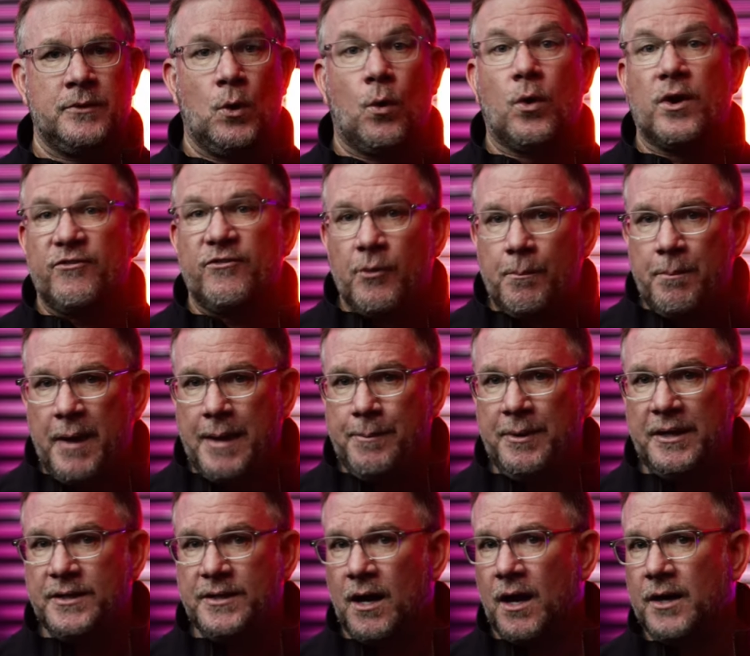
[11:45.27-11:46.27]
Or if a
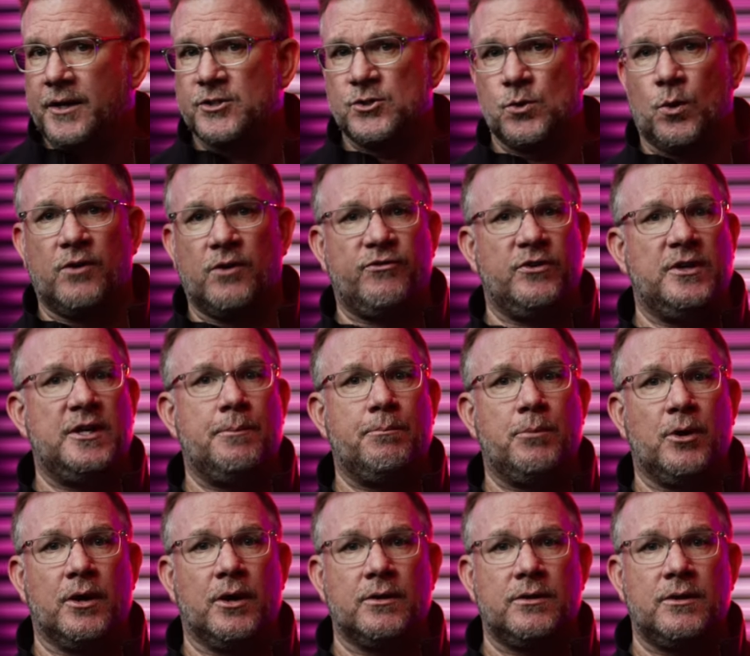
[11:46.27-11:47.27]
baby duck is orphaned at
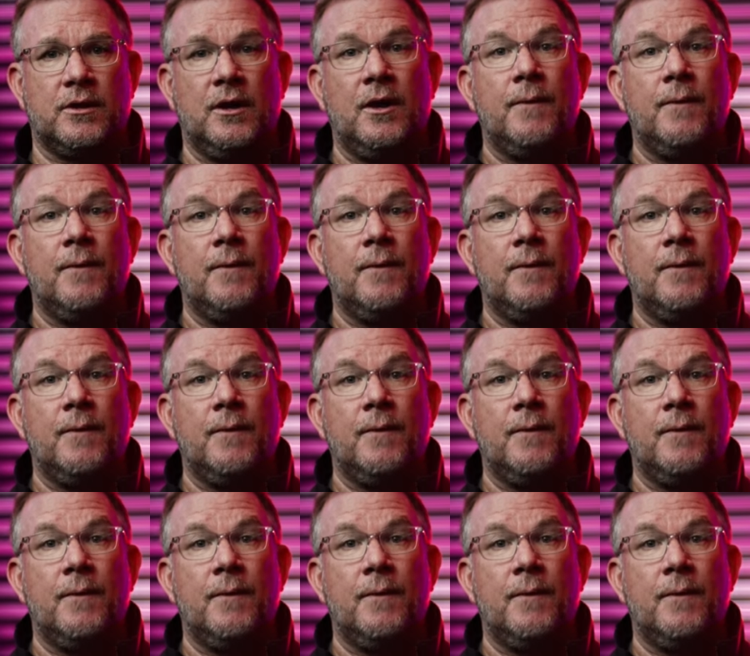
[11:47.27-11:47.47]
birth,